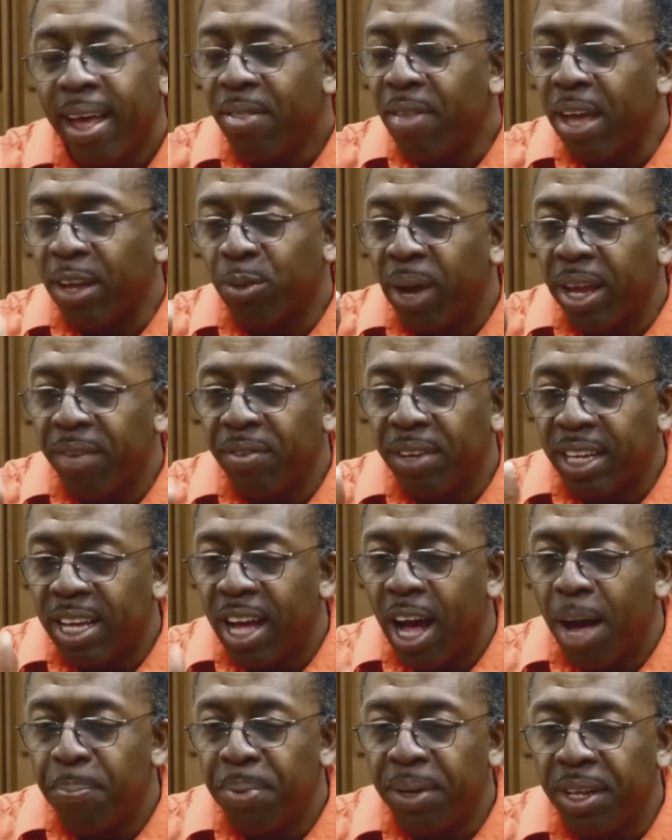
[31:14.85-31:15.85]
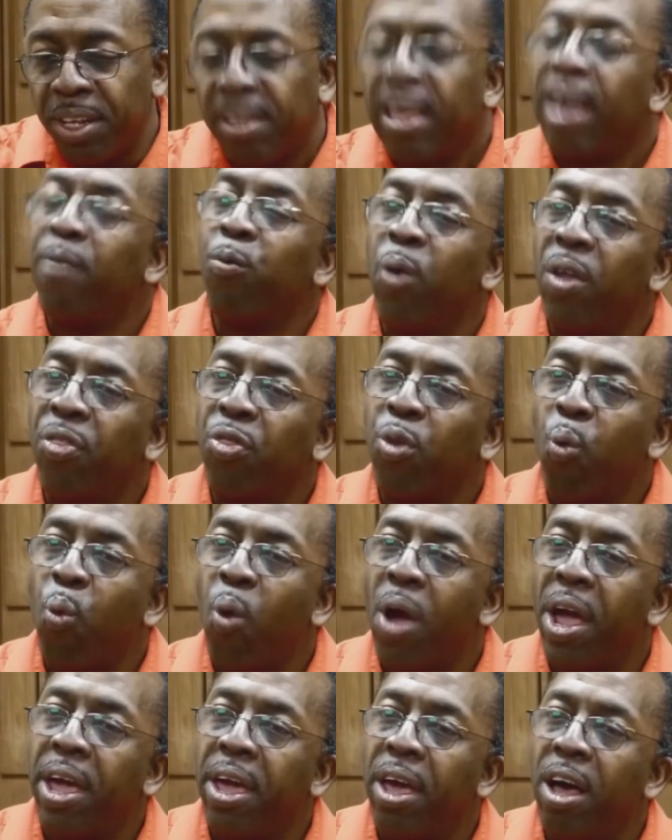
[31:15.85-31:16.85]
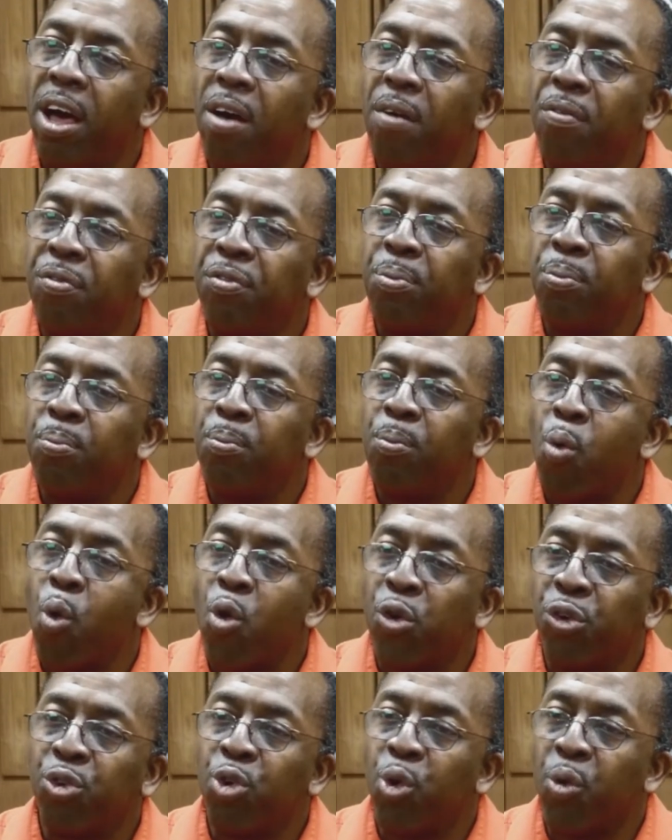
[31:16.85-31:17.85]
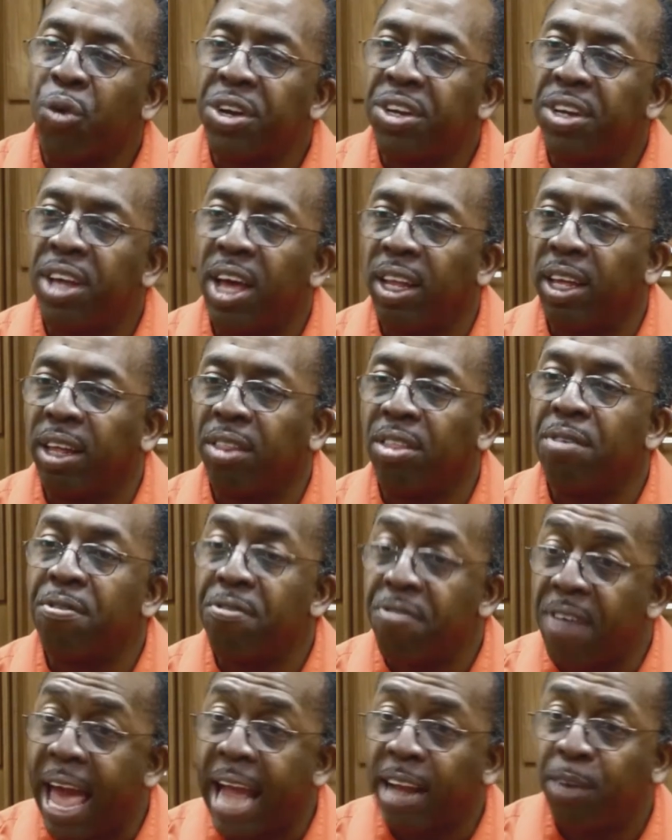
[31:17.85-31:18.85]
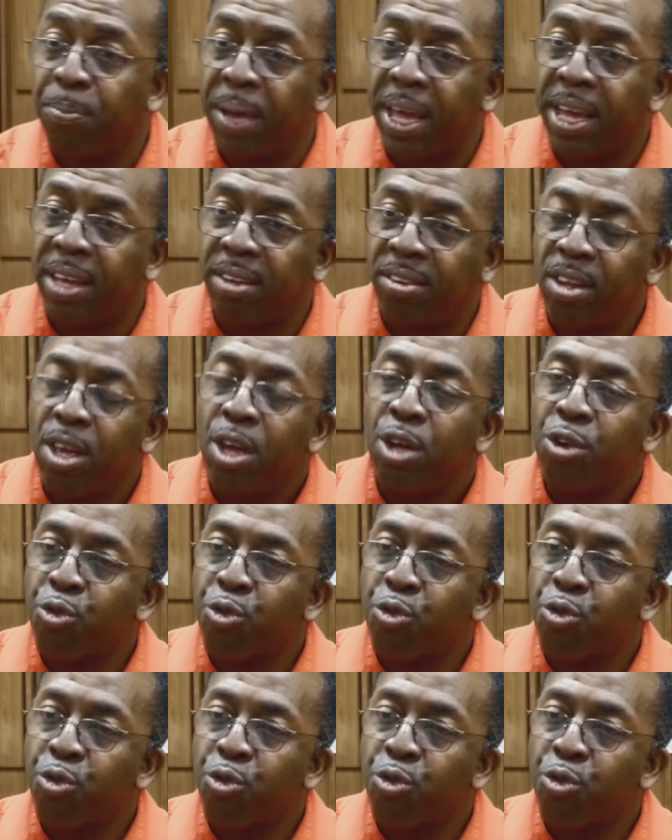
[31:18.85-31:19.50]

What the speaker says: That's why even companies have went the way of more storytelling than fact-based